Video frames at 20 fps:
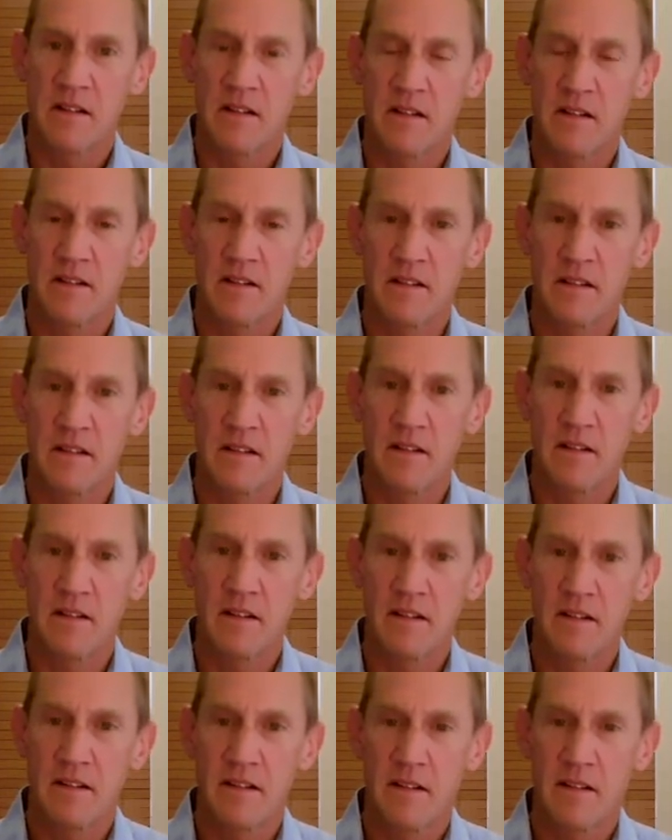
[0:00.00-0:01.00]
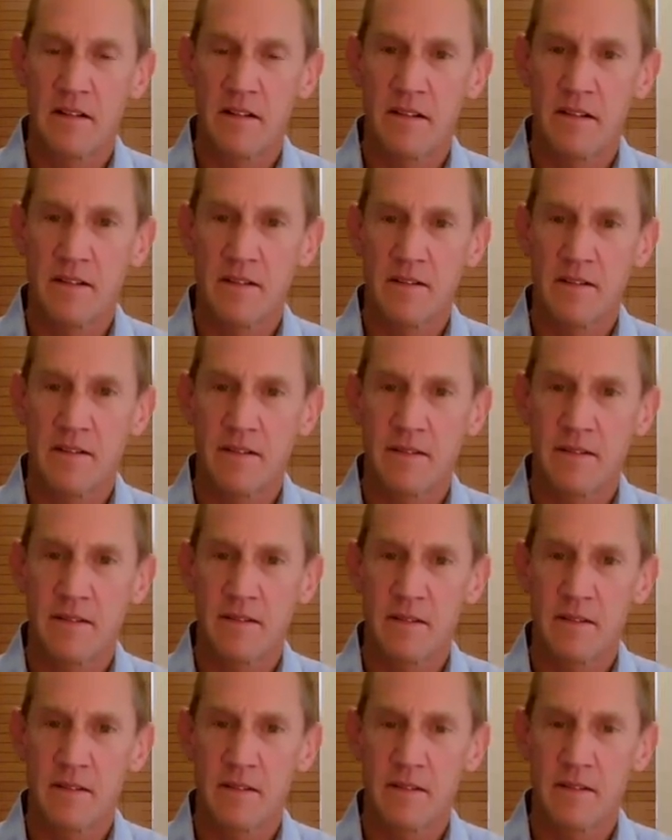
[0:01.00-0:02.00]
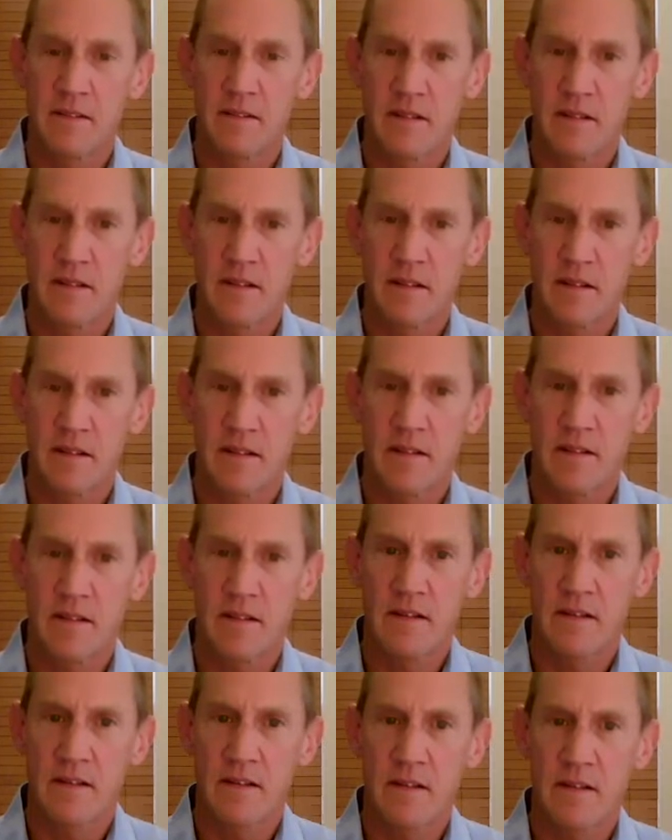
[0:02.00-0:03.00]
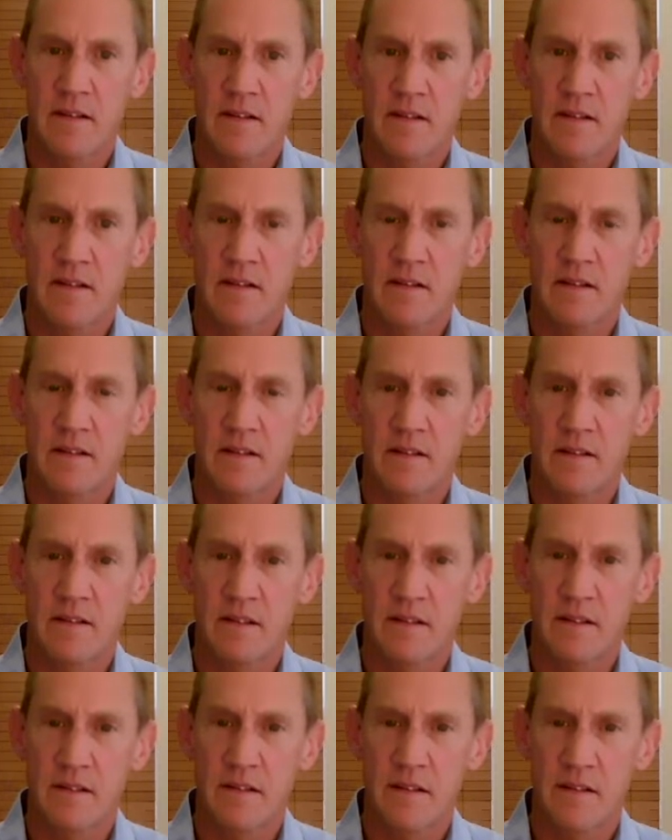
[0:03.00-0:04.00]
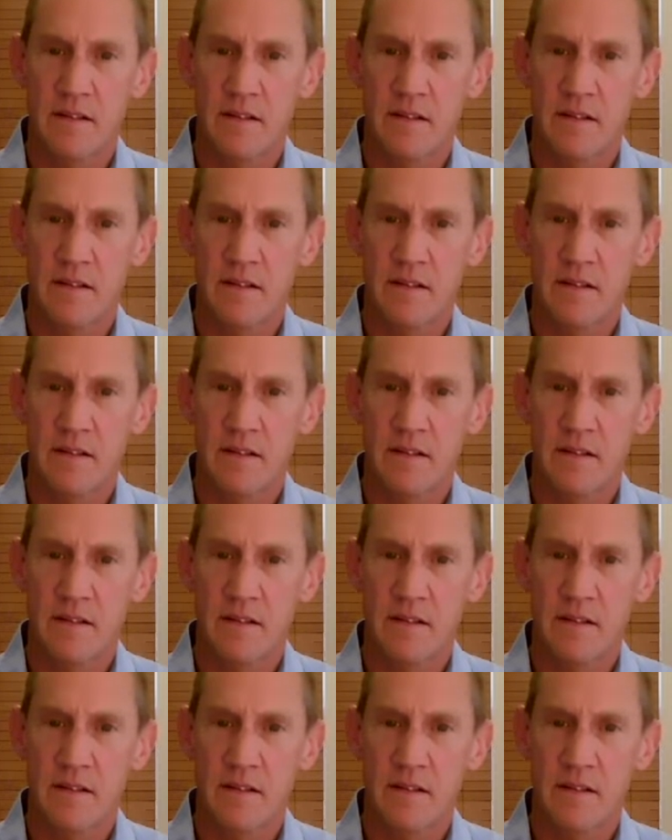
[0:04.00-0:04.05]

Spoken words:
(silent)